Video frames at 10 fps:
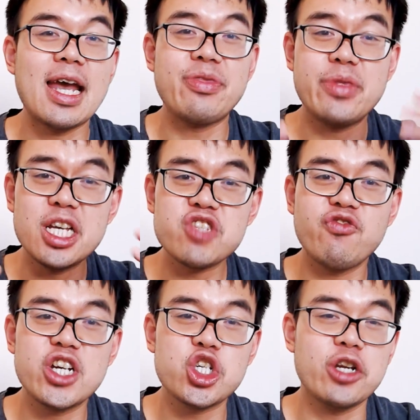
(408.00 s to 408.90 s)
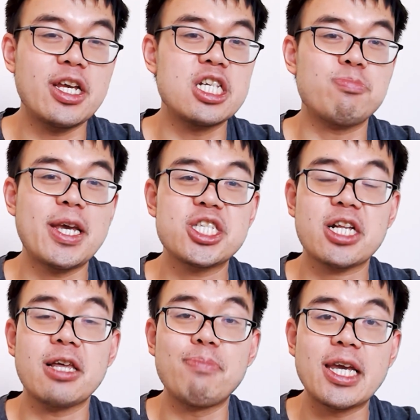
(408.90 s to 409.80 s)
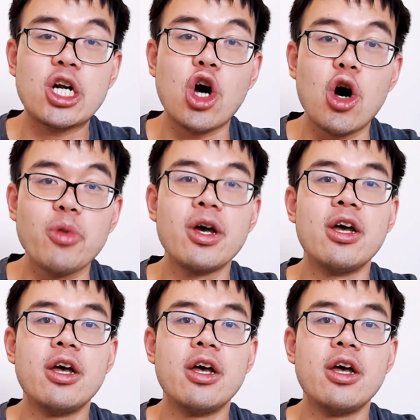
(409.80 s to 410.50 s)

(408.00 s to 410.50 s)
And this vision is basically being called